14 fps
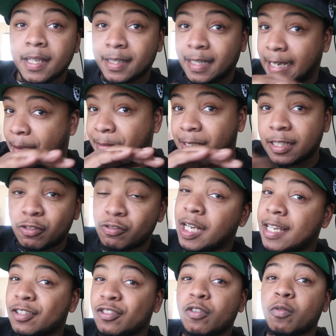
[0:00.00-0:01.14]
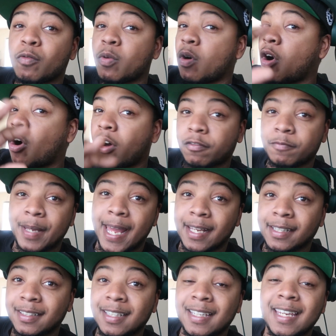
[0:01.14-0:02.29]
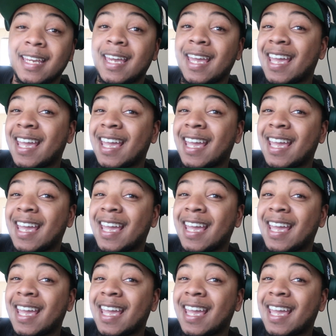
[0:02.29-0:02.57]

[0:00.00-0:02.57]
Like, I'm gonna let you guys know off bat,